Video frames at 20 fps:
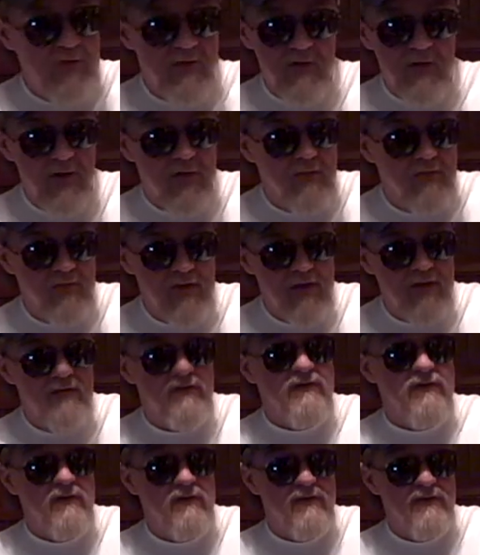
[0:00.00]
you know,
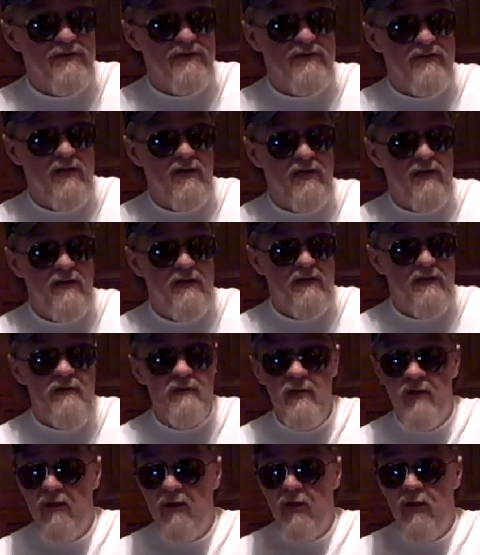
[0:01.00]
and to this
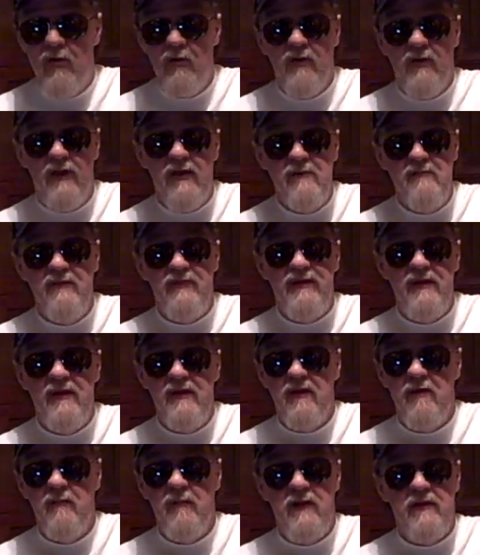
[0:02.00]
day, when I even
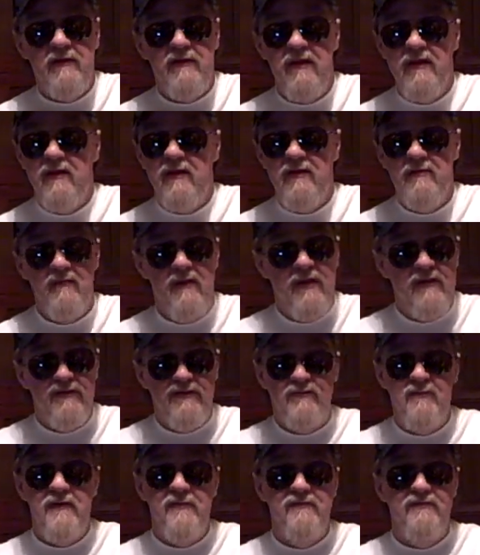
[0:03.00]
think about that, it
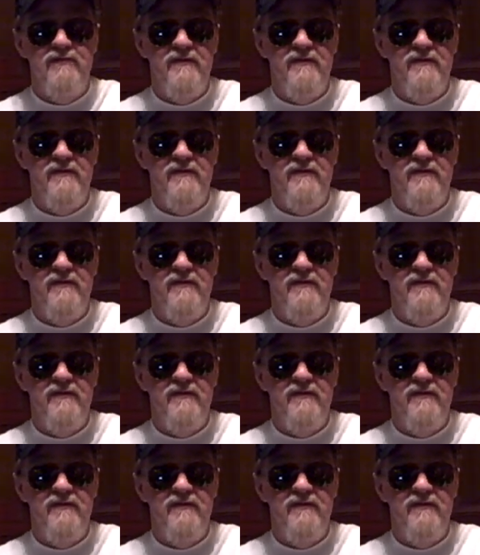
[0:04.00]
makes me